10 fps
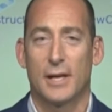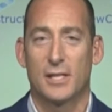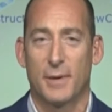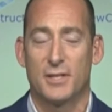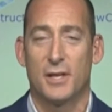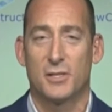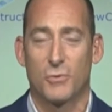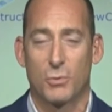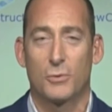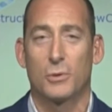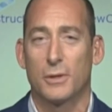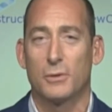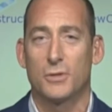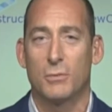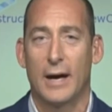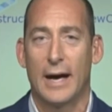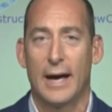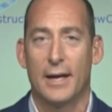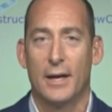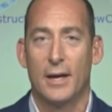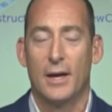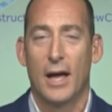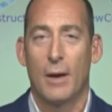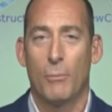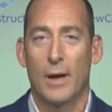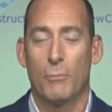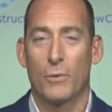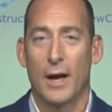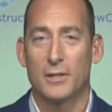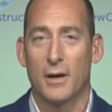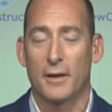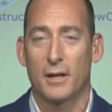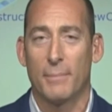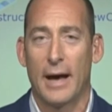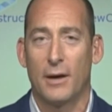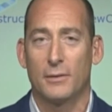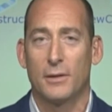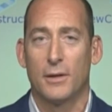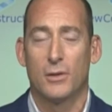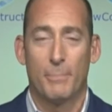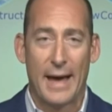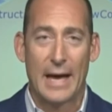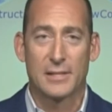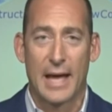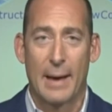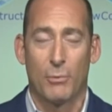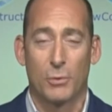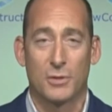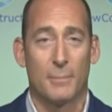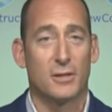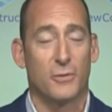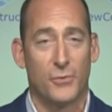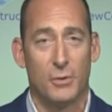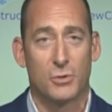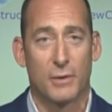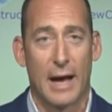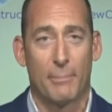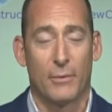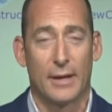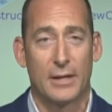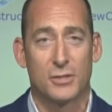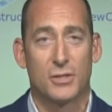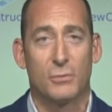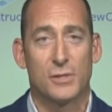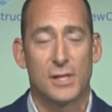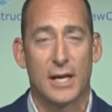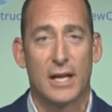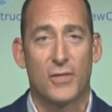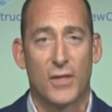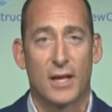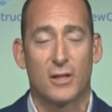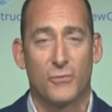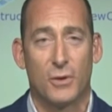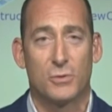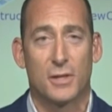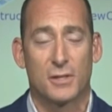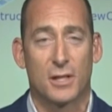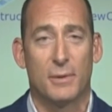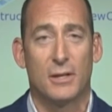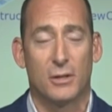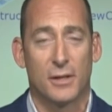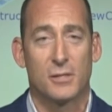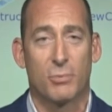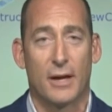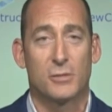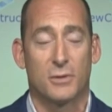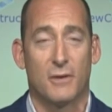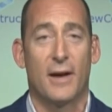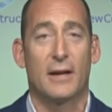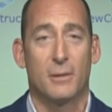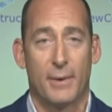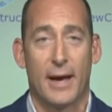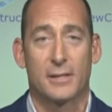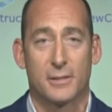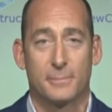expectations for growth are a little too high. And we're not talking about the past Apple, we're talking about the future Apple, and I just don't see anything in the future that's going to be nearly as bright as what they've had in the past.